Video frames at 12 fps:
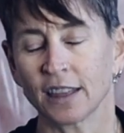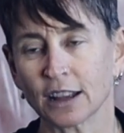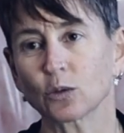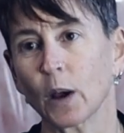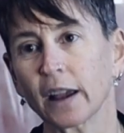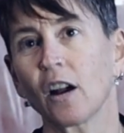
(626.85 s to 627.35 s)

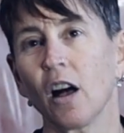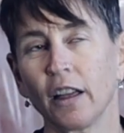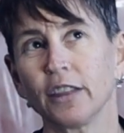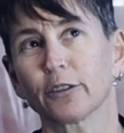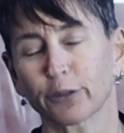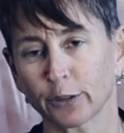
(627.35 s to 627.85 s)
that's why I
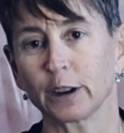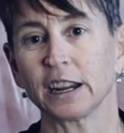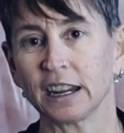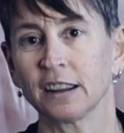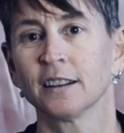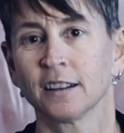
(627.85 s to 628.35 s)
call it the
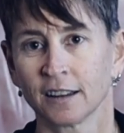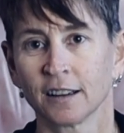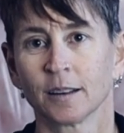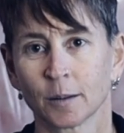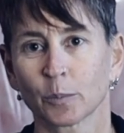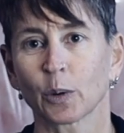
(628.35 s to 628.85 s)
free
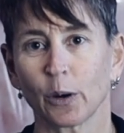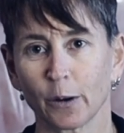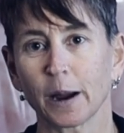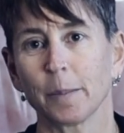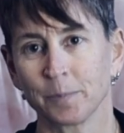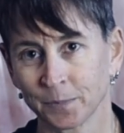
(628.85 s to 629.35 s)

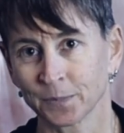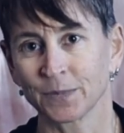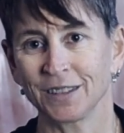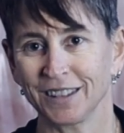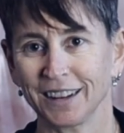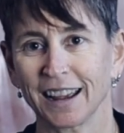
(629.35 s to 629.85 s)
program.
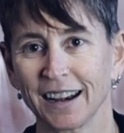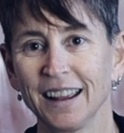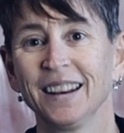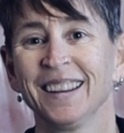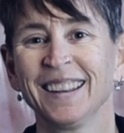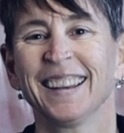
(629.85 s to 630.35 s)
Do you get it?